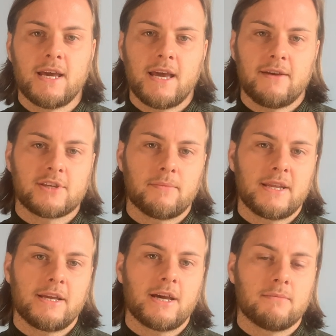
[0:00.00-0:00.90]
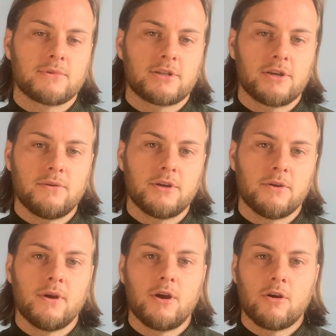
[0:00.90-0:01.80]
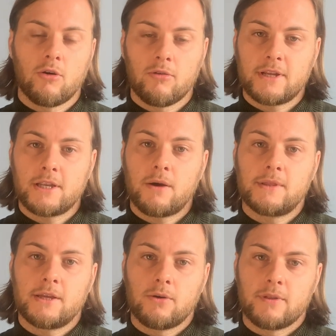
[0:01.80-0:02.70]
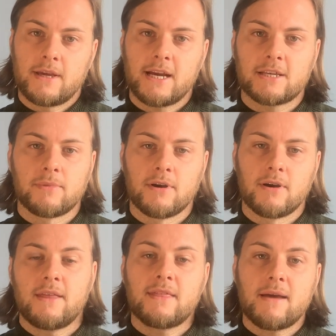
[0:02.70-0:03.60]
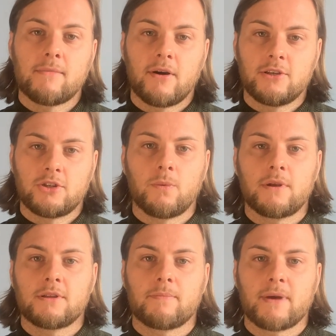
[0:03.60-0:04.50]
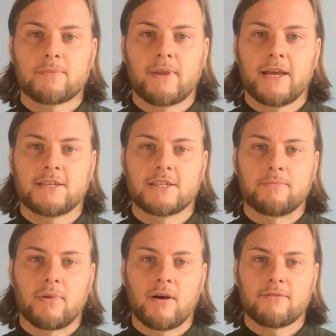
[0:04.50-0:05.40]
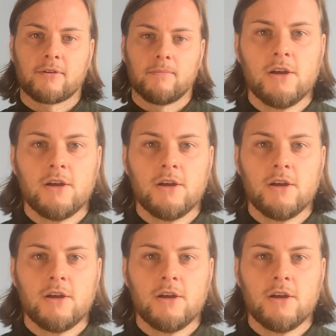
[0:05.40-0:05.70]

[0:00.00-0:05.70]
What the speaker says: If somebody comes to you already knowing that you're the expert, in their minds you're one of the best places to buy from.